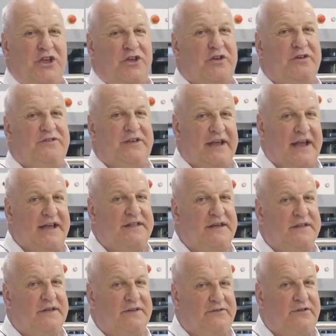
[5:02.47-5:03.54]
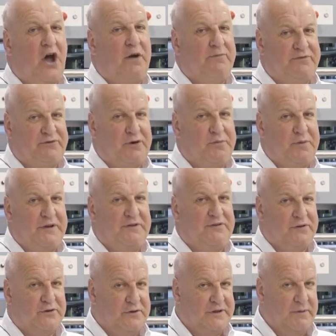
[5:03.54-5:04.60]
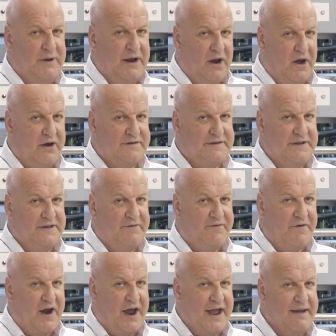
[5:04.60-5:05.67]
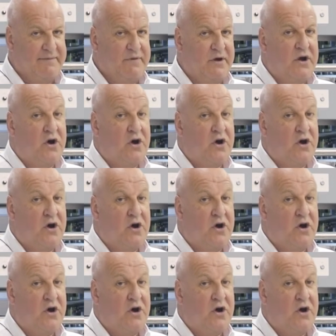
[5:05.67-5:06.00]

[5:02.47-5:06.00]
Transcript: Using either the top stripping tool that we locked in the frame